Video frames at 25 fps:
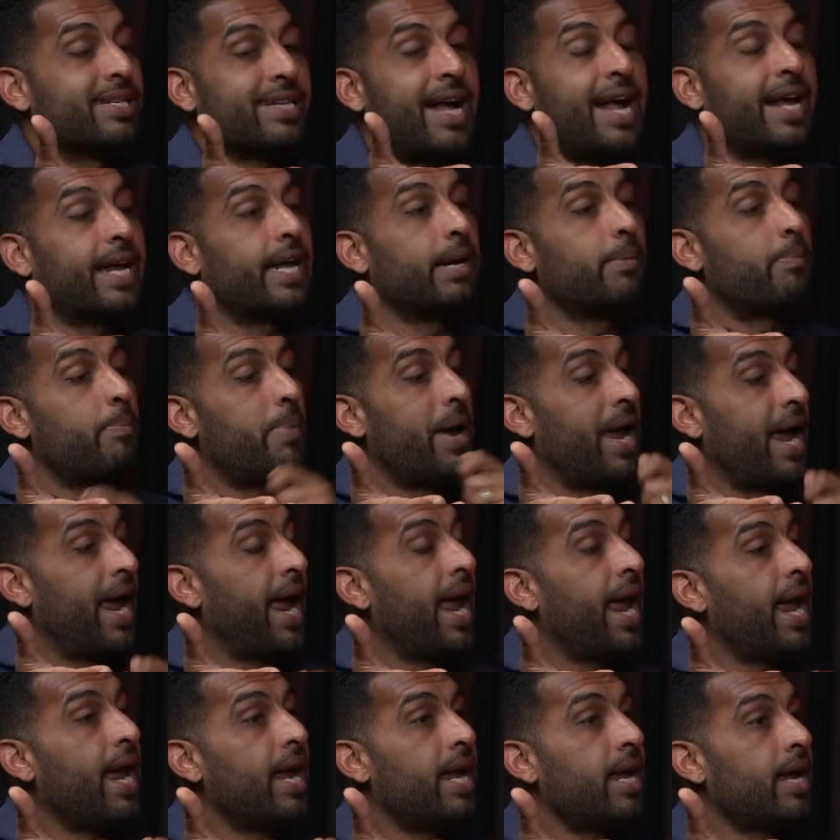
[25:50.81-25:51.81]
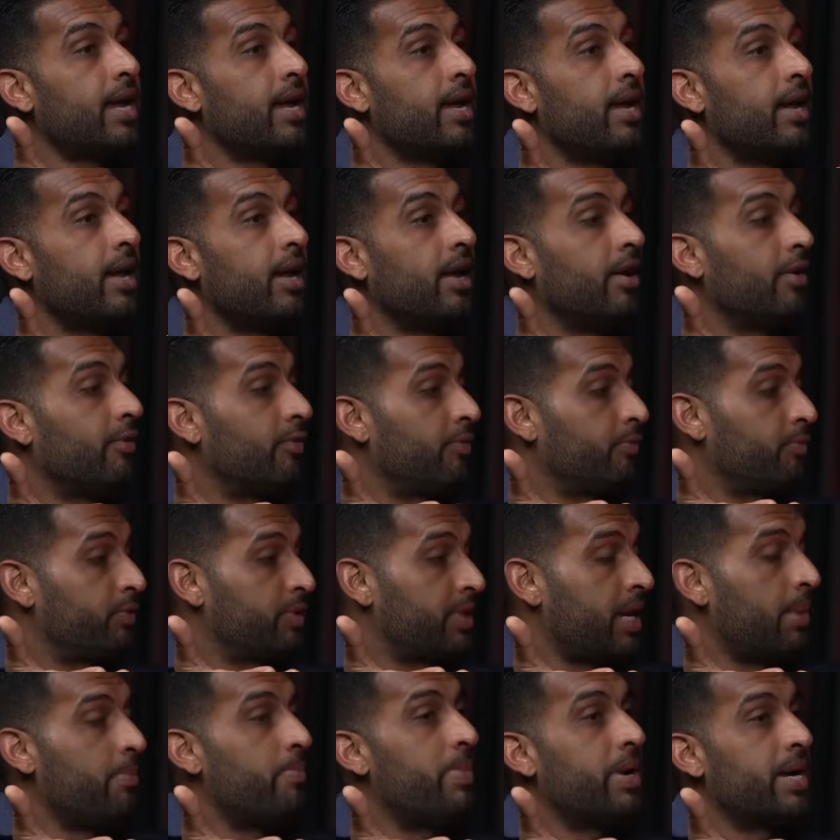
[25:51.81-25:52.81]
is I can pay
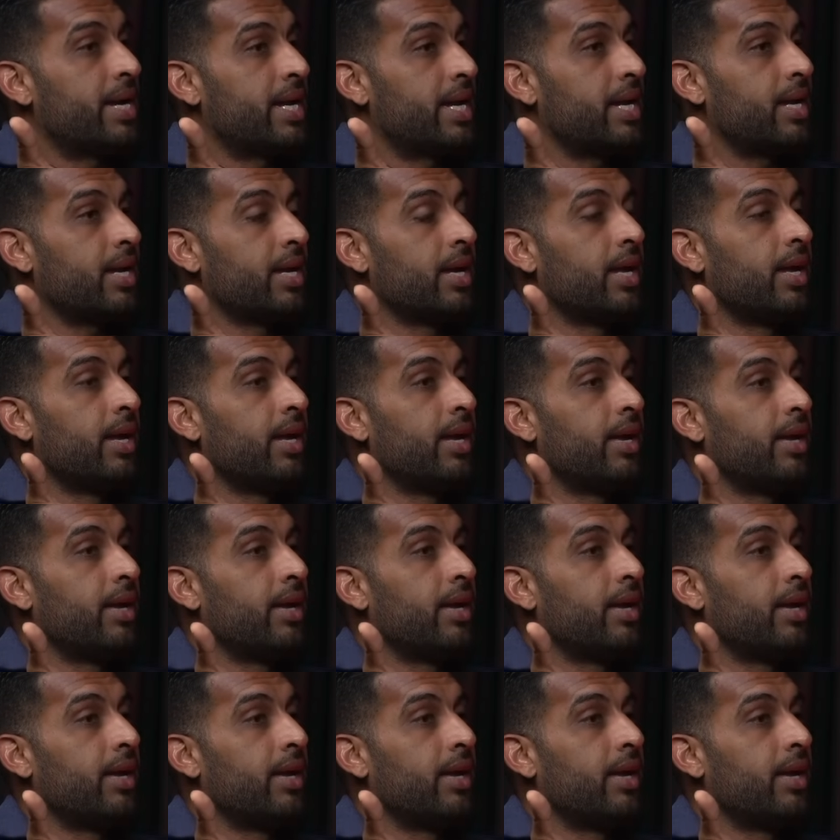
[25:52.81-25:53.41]
somebody